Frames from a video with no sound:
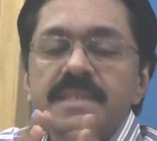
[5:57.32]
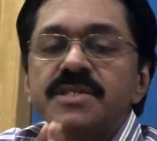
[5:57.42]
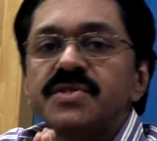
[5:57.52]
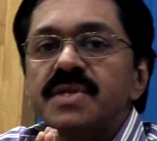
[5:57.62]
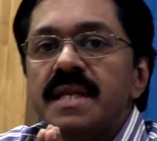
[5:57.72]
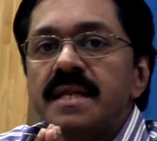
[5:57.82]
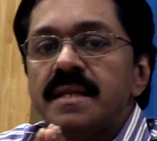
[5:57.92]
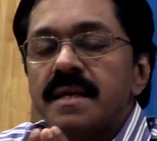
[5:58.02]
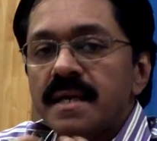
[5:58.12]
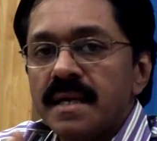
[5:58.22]

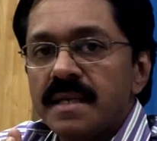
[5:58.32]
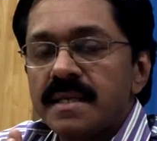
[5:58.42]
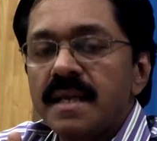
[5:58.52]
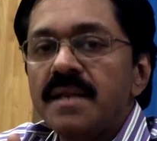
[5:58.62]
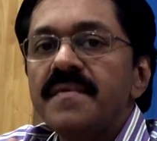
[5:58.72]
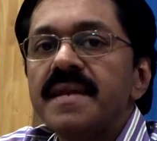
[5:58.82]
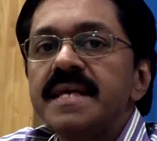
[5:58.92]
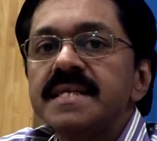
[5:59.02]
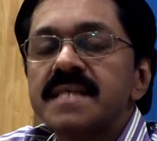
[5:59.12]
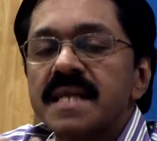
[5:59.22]
Insulin delivery
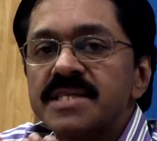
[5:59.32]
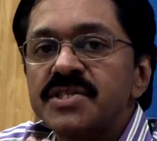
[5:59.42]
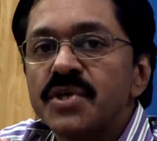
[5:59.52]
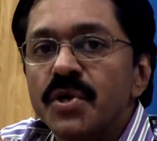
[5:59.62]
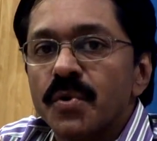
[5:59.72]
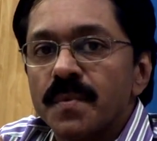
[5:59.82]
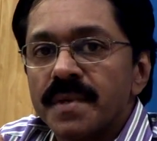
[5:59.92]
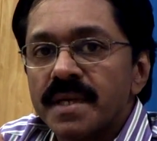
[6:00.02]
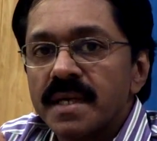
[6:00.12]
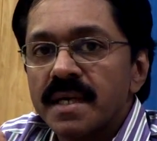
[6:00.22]
is resumed